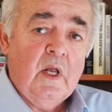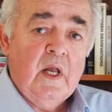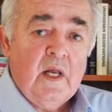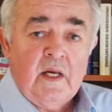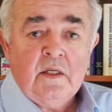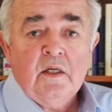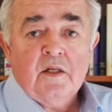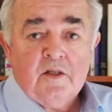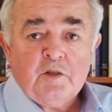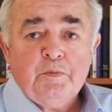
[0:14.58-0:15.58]
In
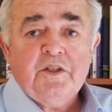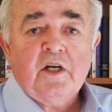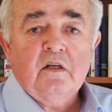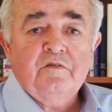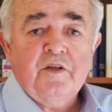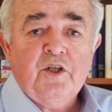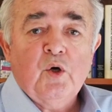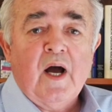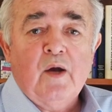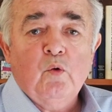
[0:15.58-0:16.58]
this particular video
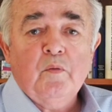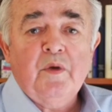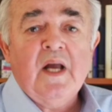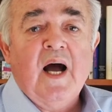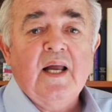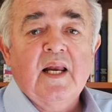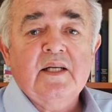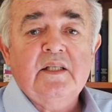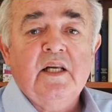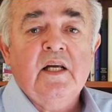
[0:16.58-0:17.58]
I will be
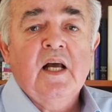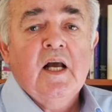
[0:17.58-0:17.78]
highlighting